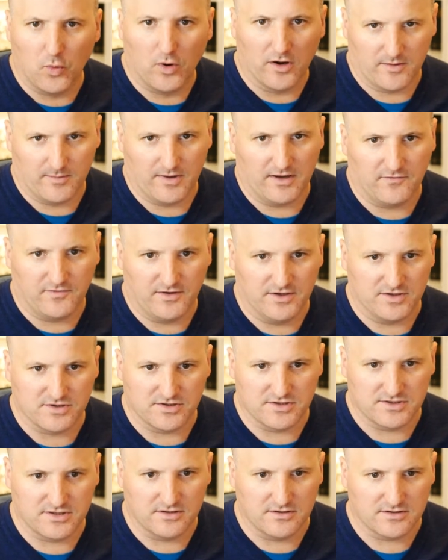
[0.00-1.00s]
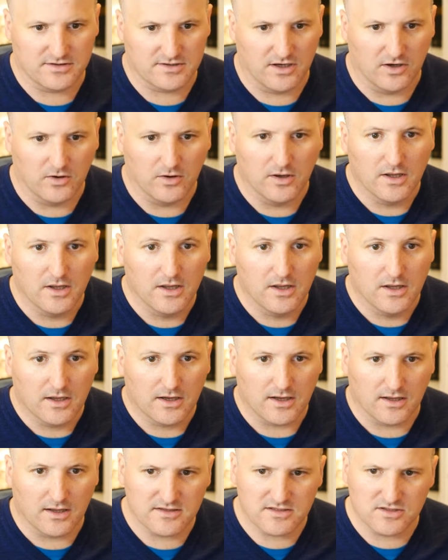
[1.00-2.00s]
one of my features here. So
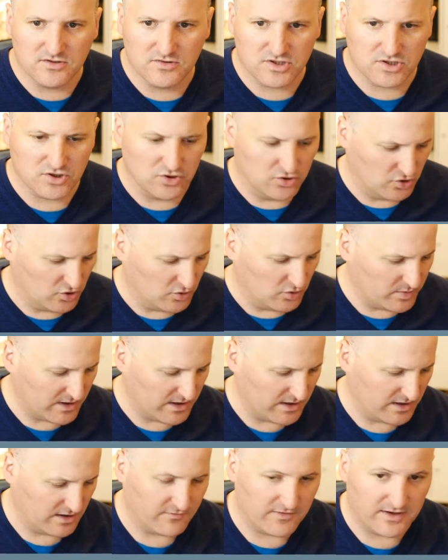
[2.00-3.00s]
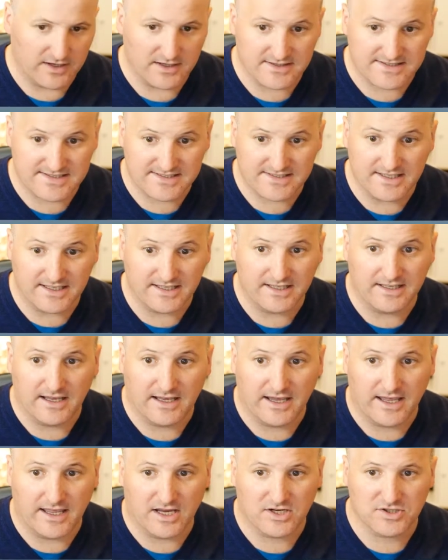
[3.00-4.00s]
got this new tube, and if I hit C,
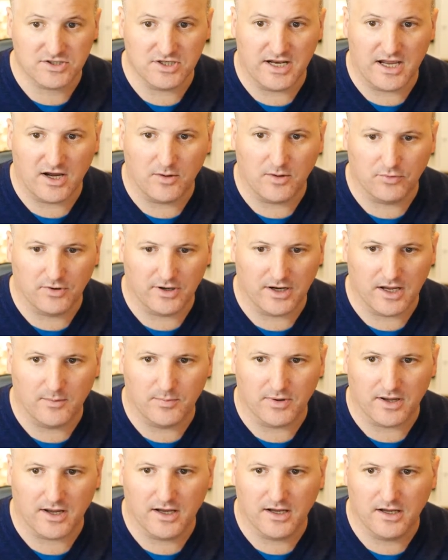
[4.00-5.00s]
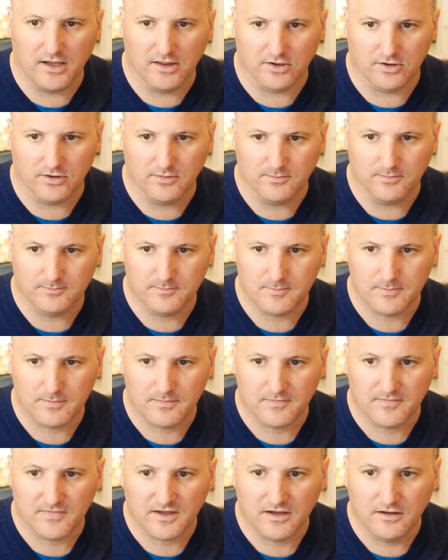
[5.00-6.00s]
I actually now bring up a color.
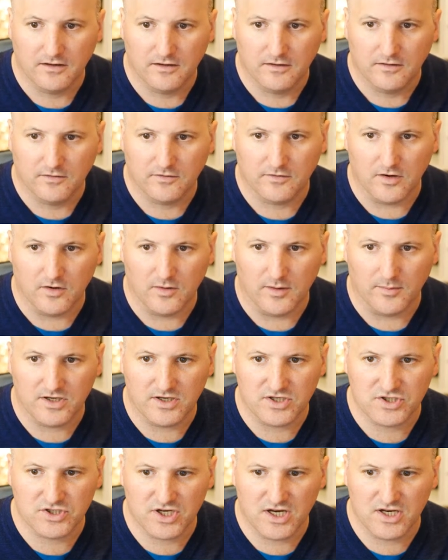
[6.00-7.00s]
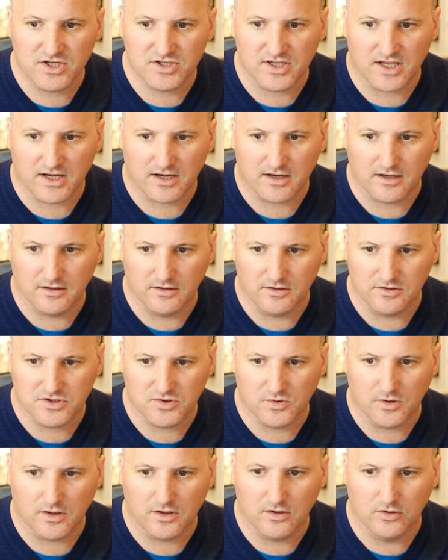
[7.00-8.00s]
So I'm going to change that color
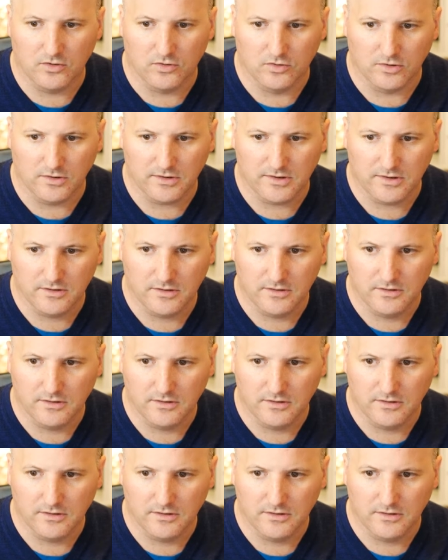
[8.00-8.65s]
to a gold.